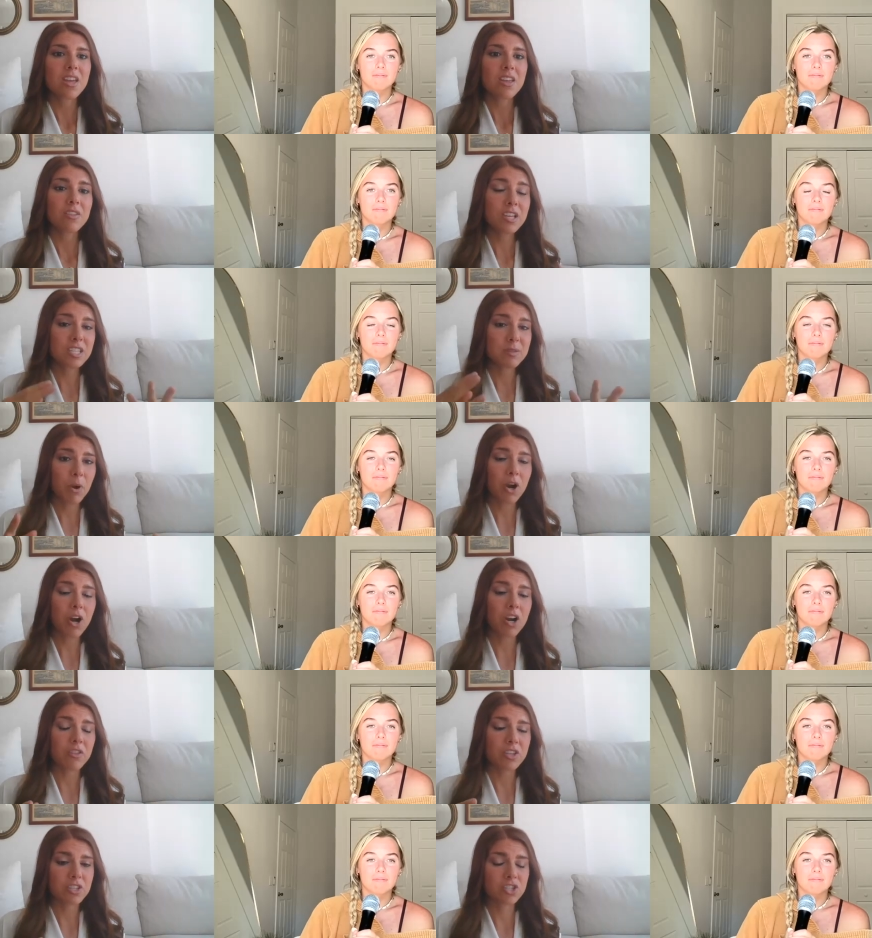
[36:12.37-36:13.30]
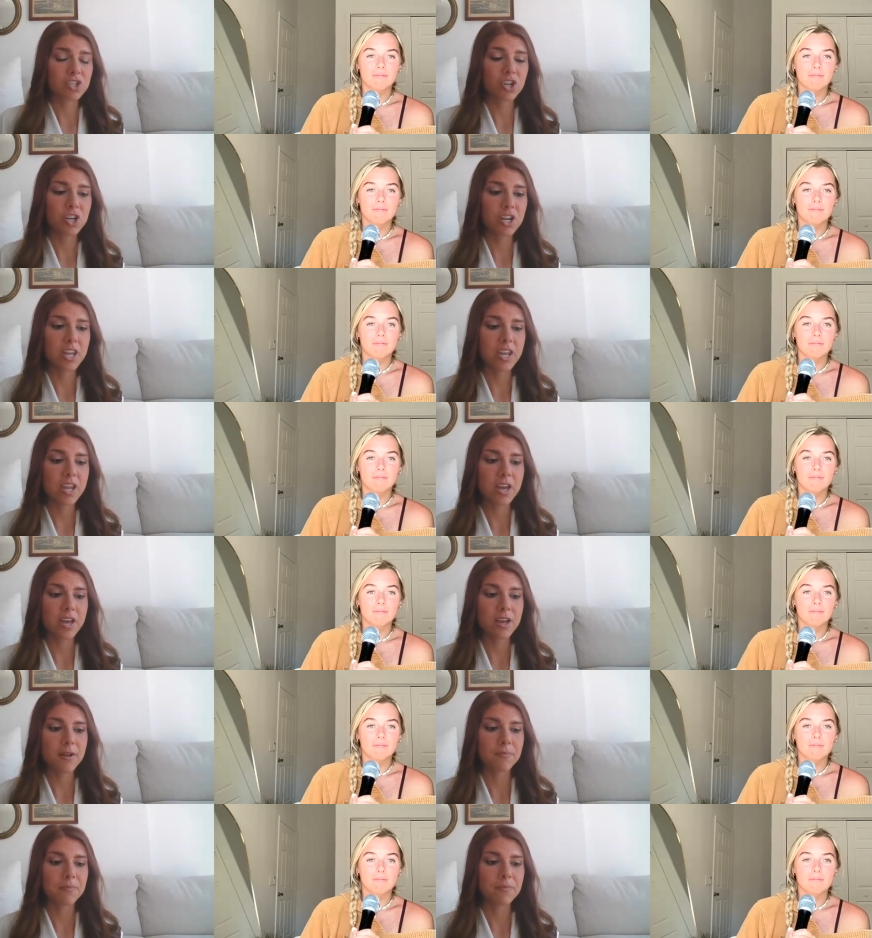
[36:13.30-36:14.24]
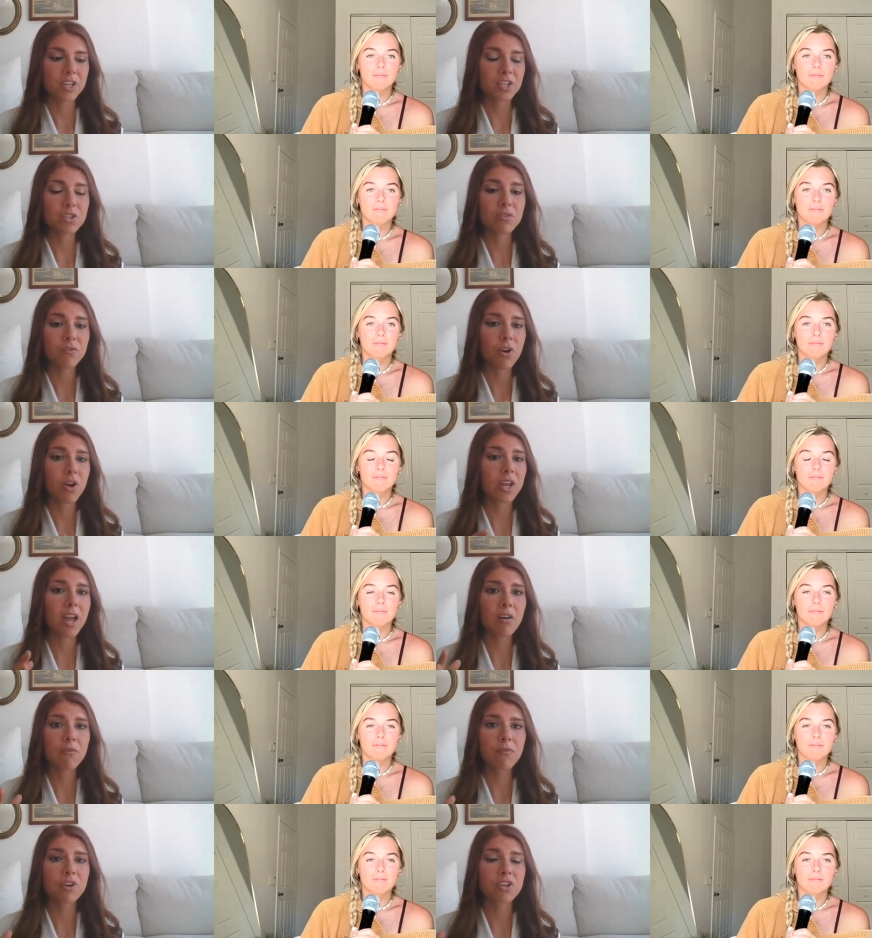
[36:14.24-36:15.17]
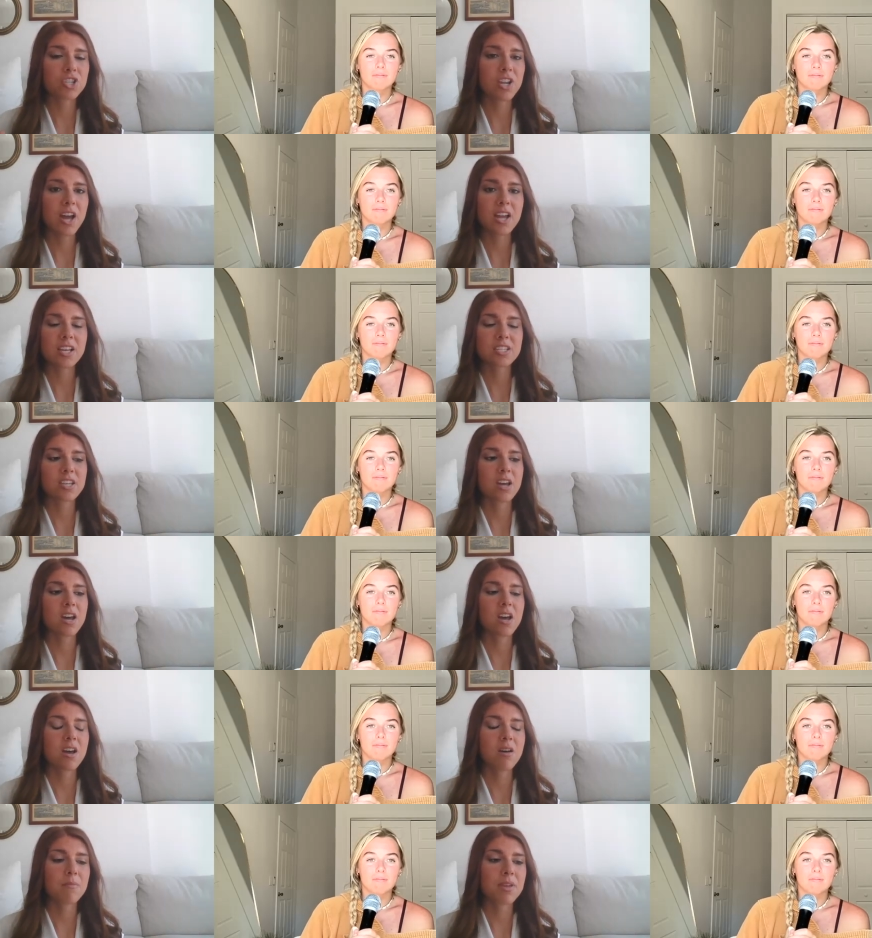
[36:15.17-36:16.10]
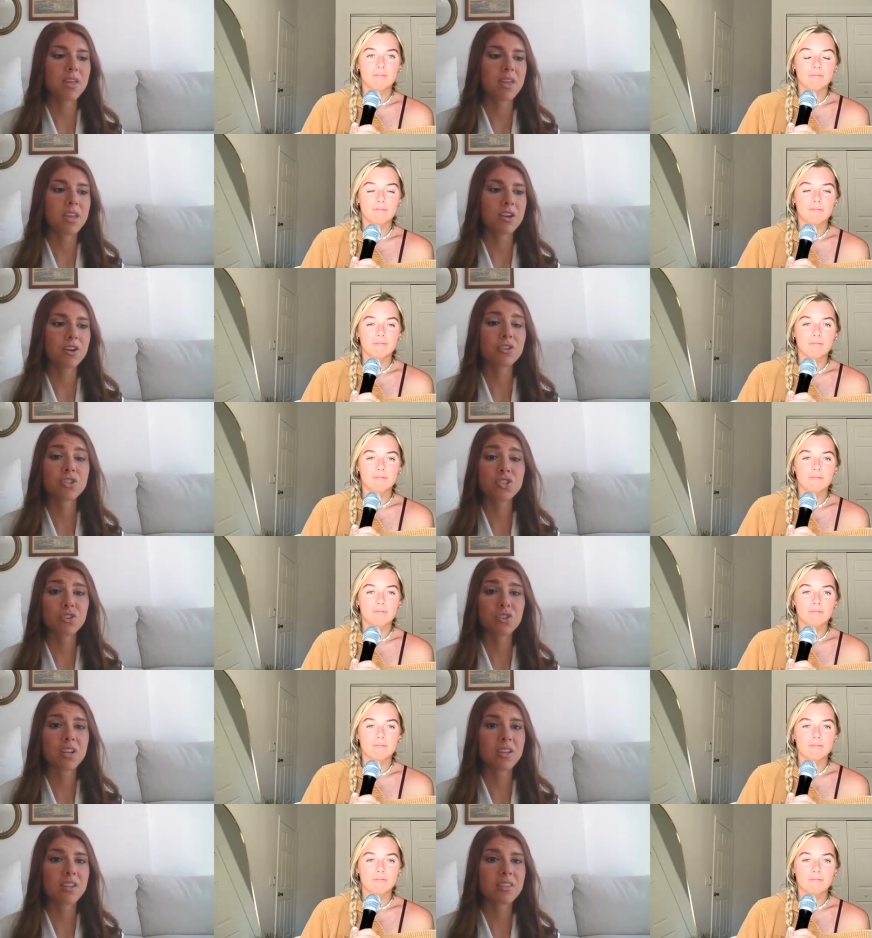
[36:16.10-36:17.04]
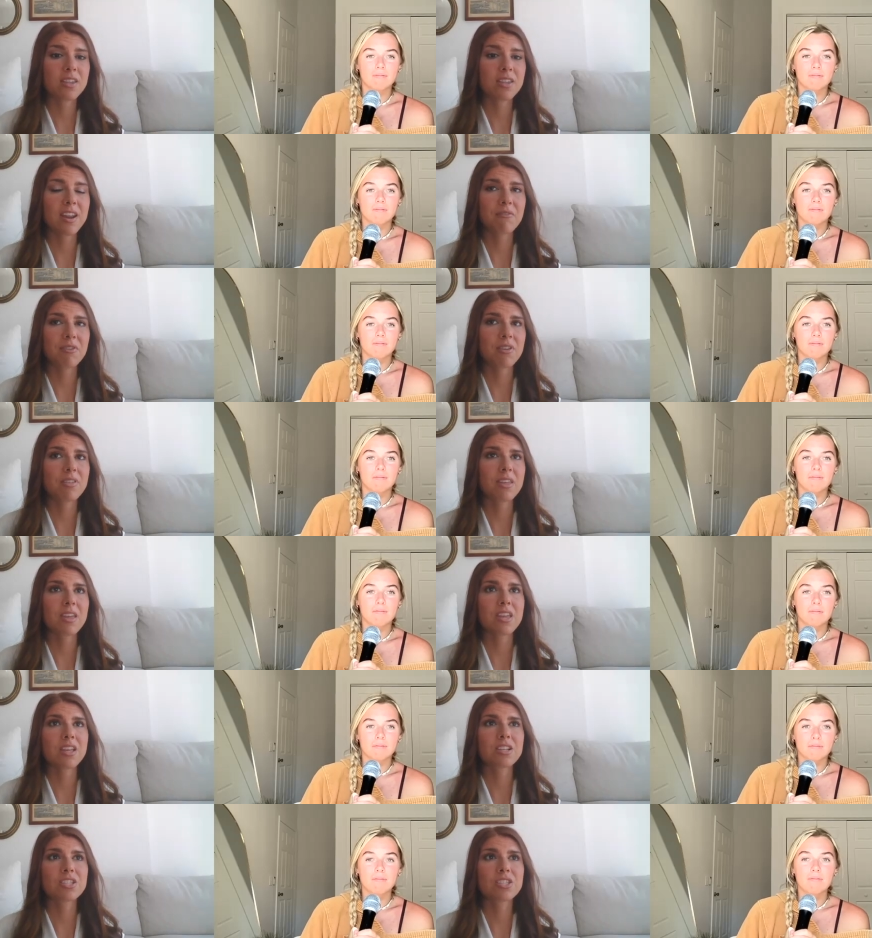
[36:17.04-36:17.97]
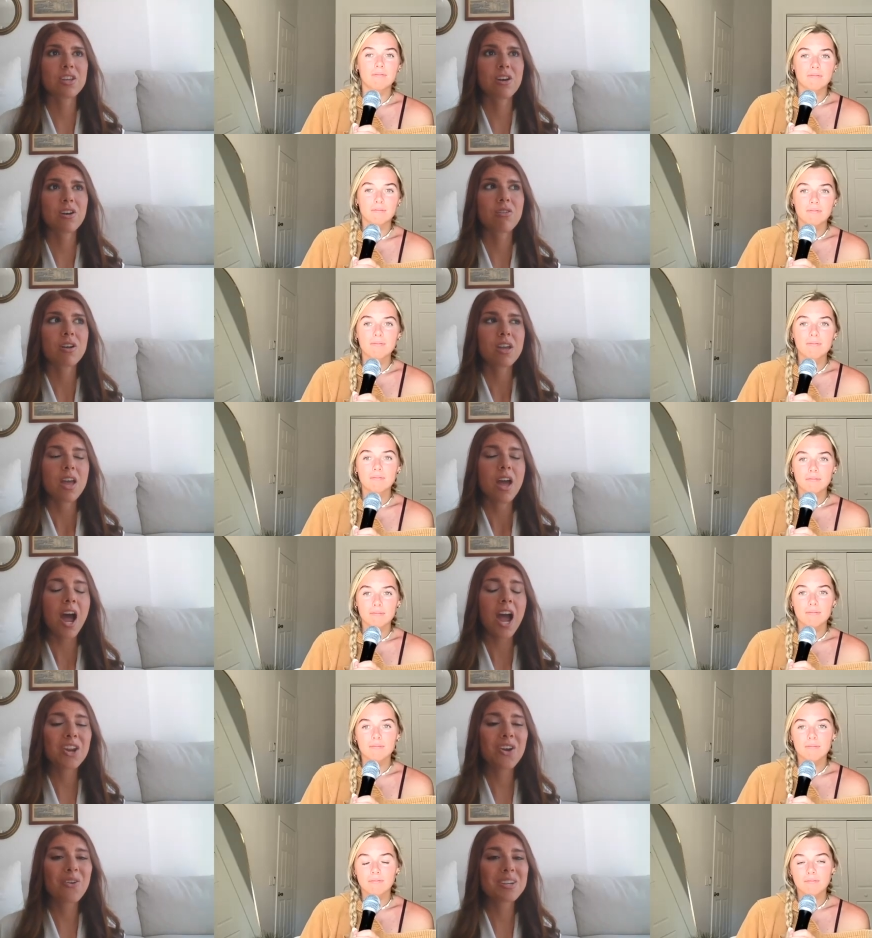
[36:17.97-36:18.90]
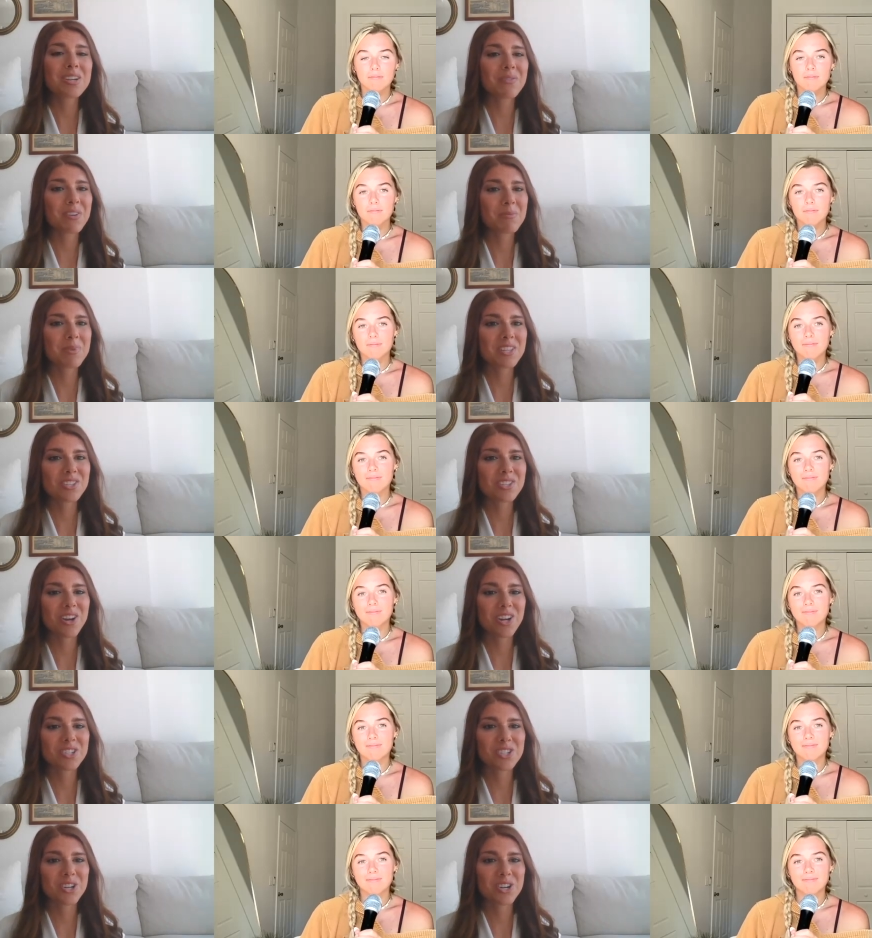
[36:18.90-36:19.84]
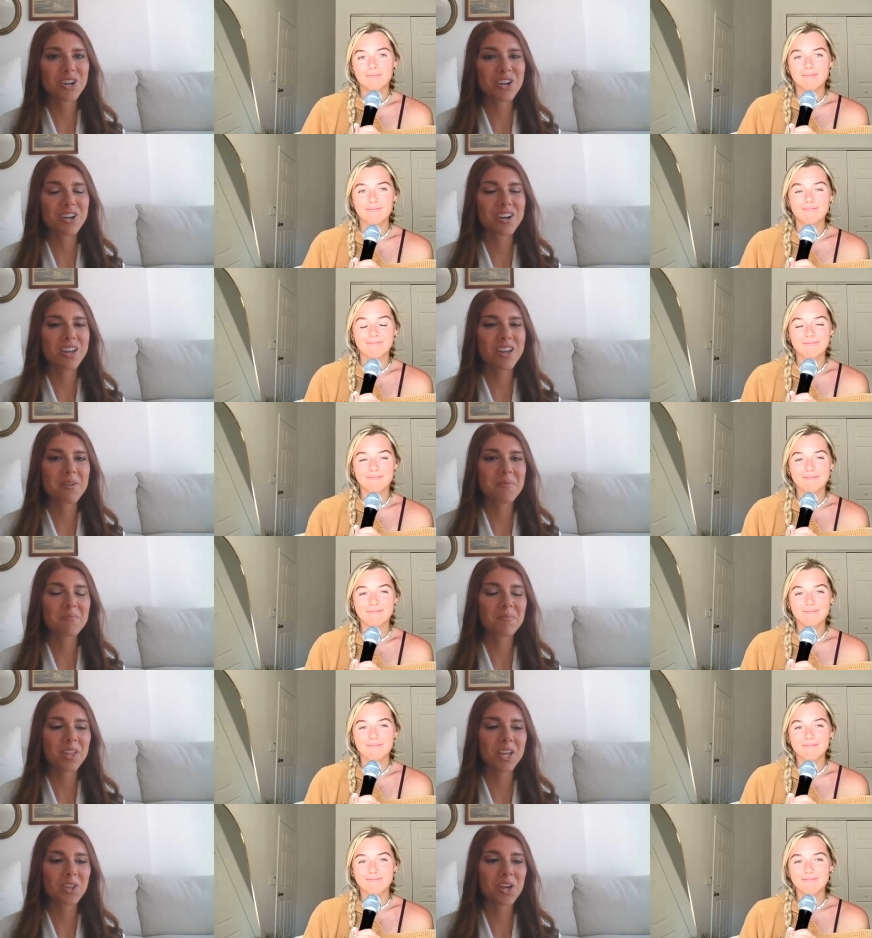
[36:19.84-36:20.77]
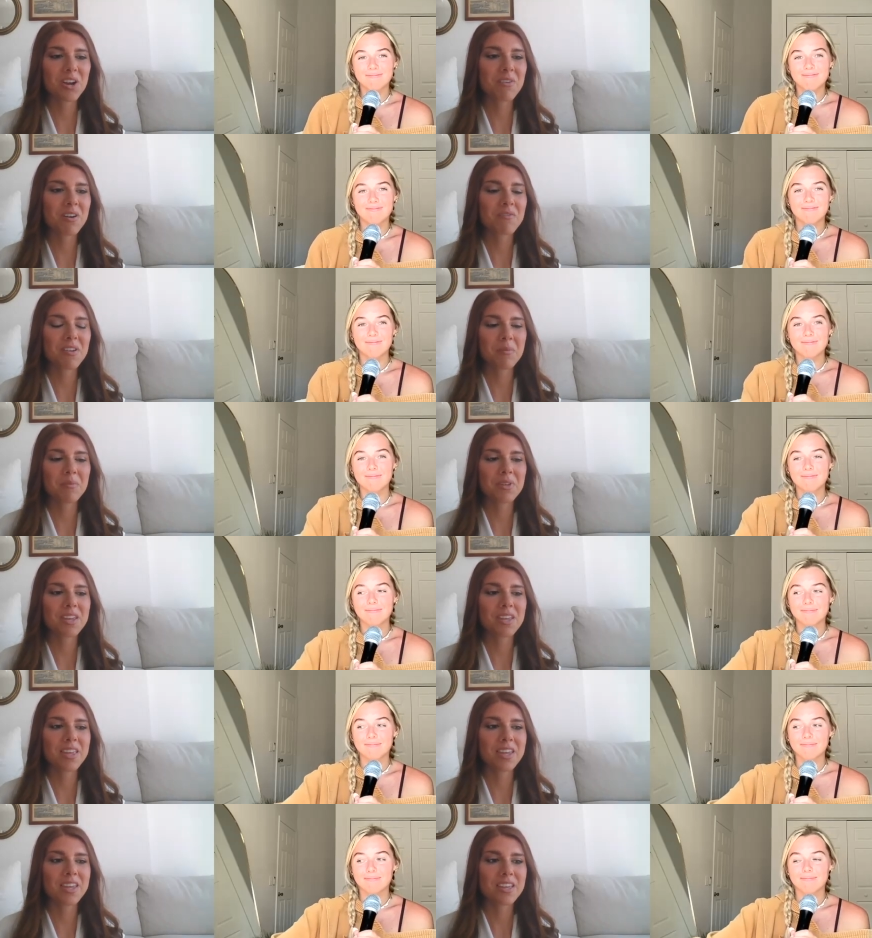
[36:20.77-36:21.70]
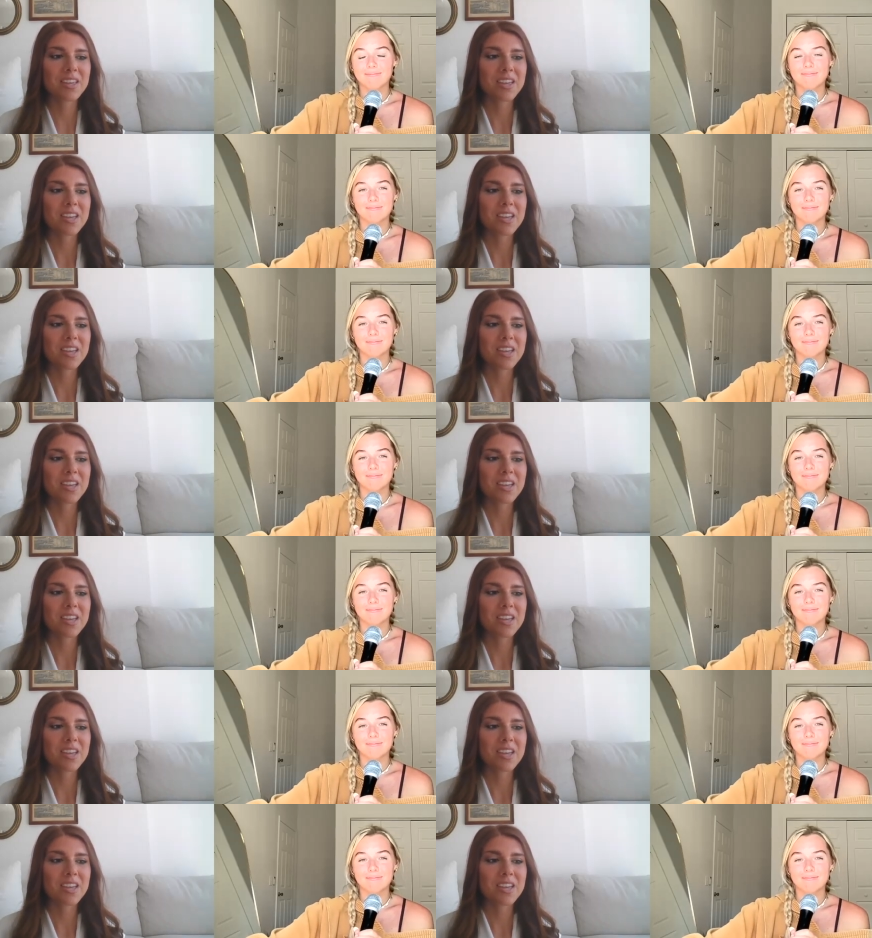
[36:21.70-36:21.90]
Speaker 1: this part, this journey, um, like so far, like how far she has come and her strength and everything. And so I know it definitely means a lot to her and um, like a lot of our family, like